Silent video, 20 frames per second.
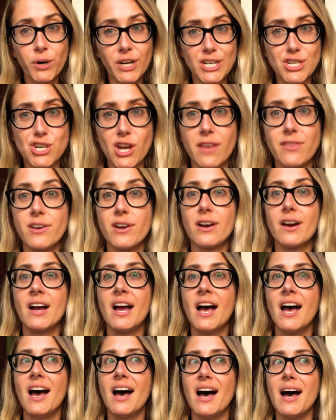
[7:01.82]
each other
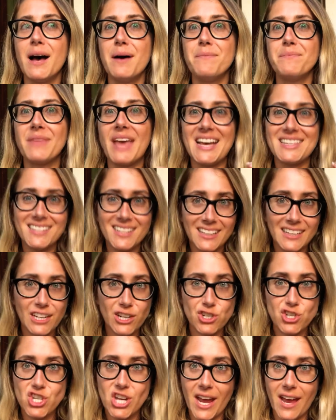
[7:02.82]
as clear
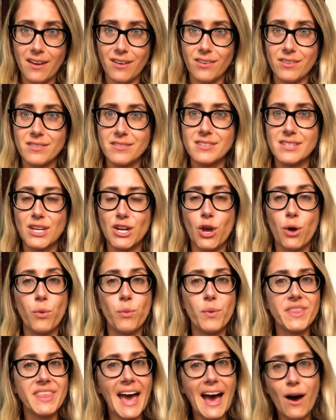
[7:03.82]
channels,
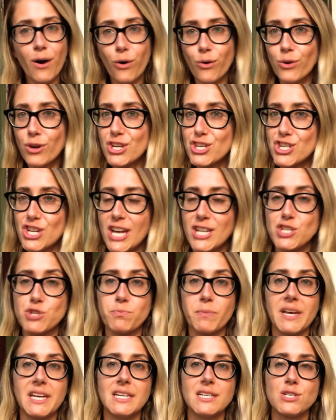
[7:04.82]
without
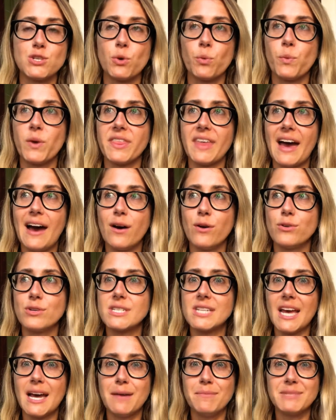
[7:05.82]
judgment, without
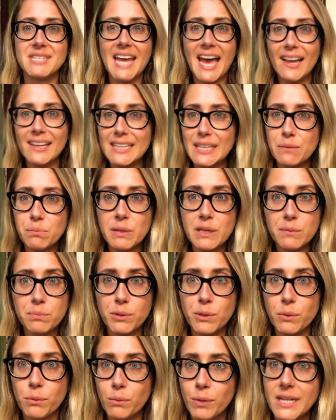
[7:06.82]
telling
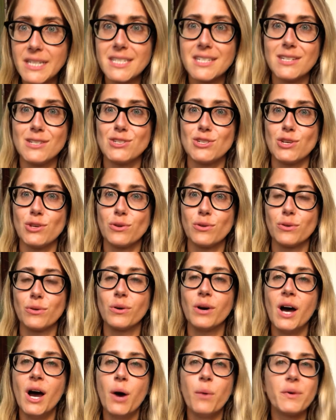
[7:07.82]
people what to do,
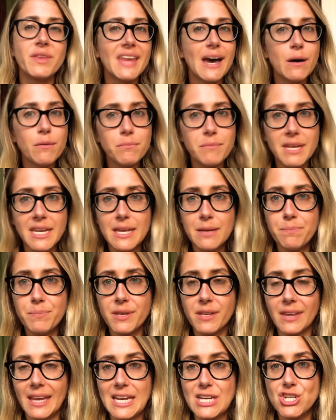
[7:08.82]
without
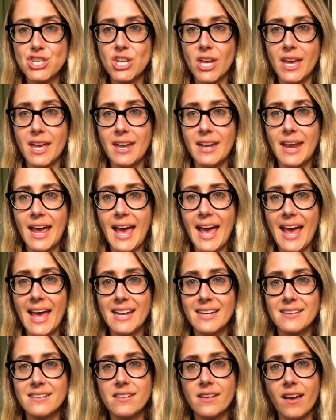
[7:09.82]
manipulation,
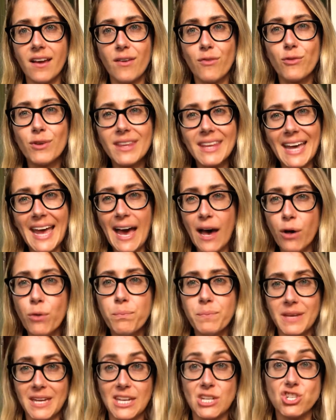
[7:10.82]
and really
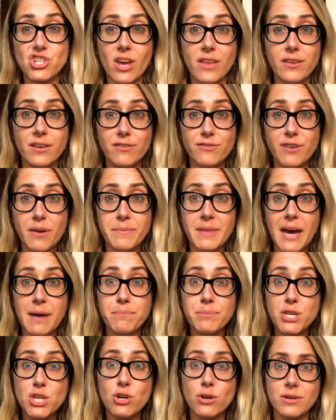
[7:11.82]
helping each other from that
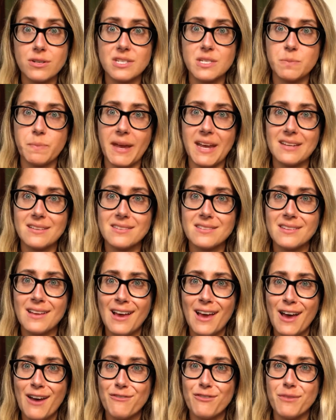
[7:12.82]
pure space,
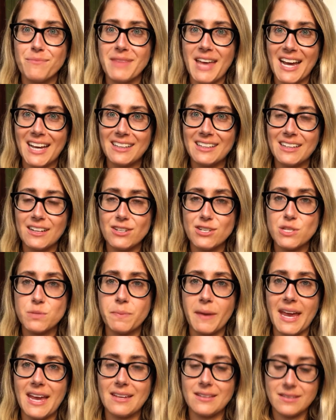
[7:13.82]
from that clear
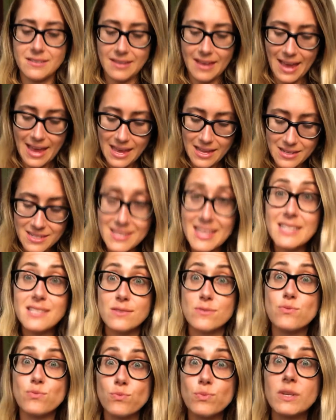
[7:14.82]
space. And
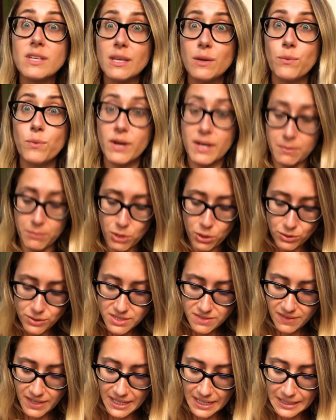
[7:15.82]
that's really what I'm
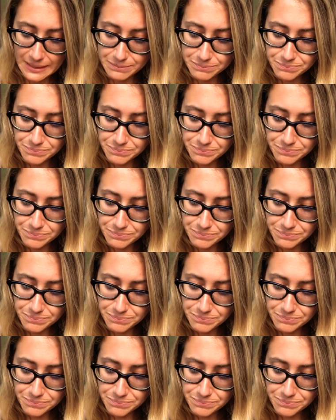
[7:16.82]
cultivating.